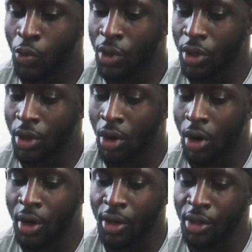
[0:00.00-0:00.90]
within the
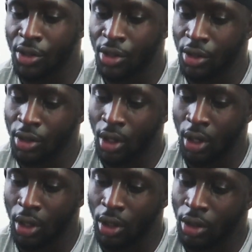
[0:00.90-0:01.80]
car, it doesn't
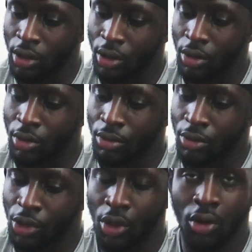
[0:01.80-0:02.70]

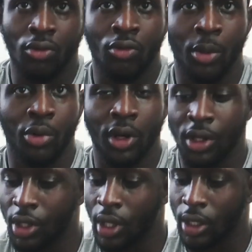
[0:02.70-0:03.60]
you know, rip or
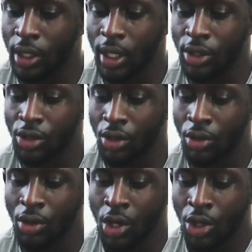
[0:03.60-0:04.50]
anything like that.
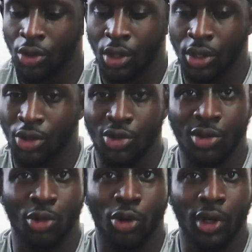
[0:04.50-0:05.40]
So you can either use
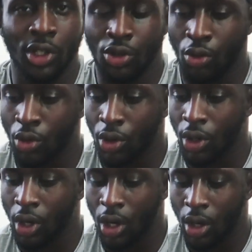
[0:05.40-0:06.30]
some grease or